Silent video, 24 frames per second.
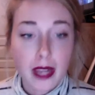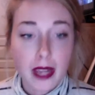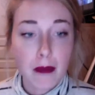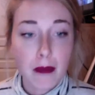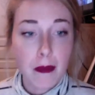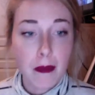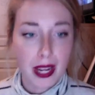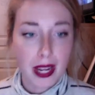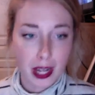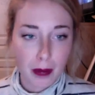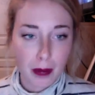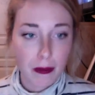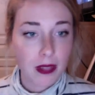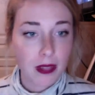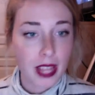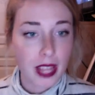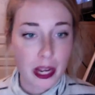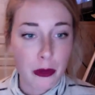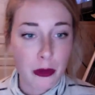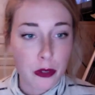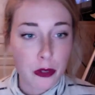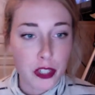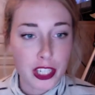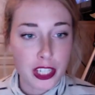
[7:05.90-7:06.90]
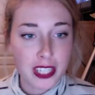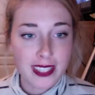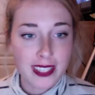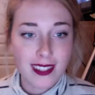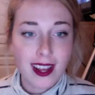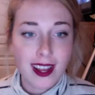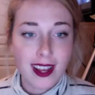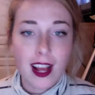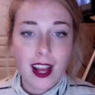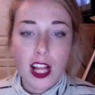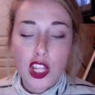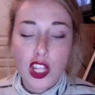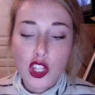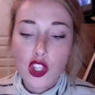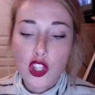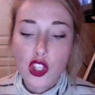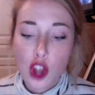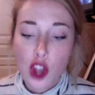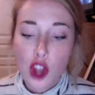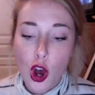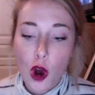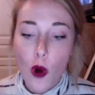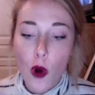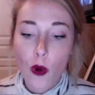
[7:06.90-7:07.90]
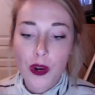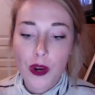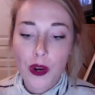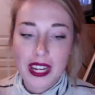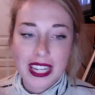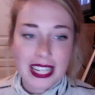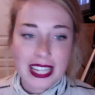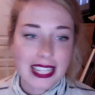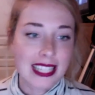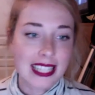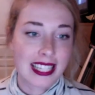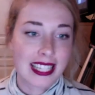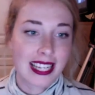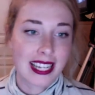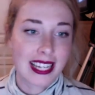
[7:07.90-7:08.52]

pick up languages so easy.